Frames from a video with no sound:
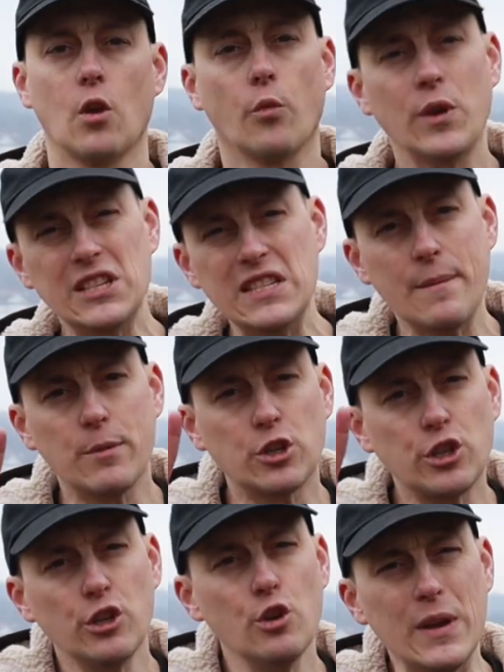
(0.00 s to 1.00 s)
Reason number
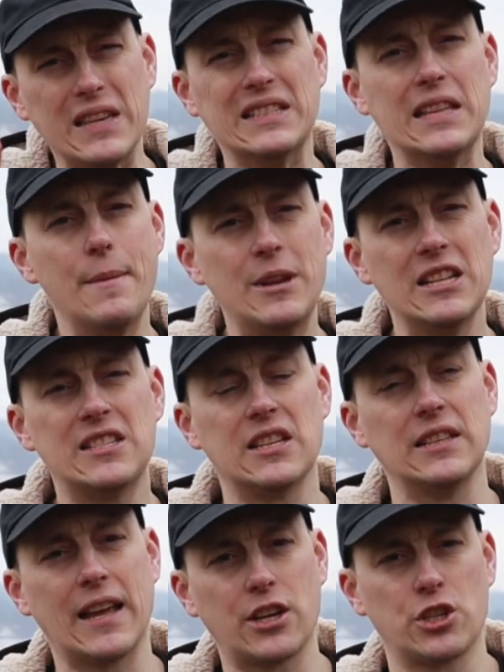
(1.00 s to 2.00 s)
2 is limited
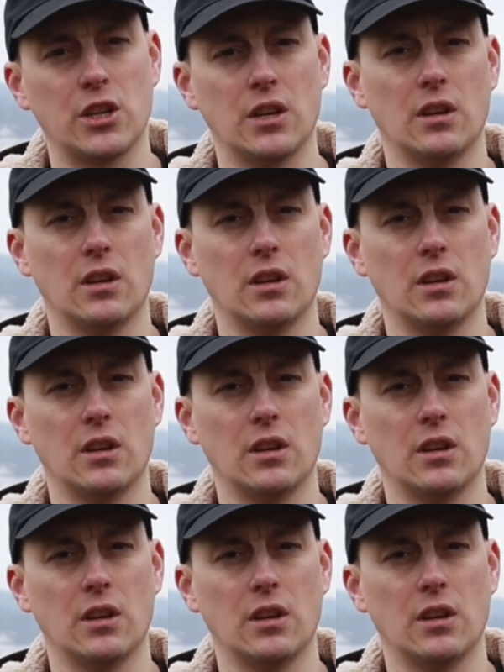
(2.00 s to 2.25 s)
selection.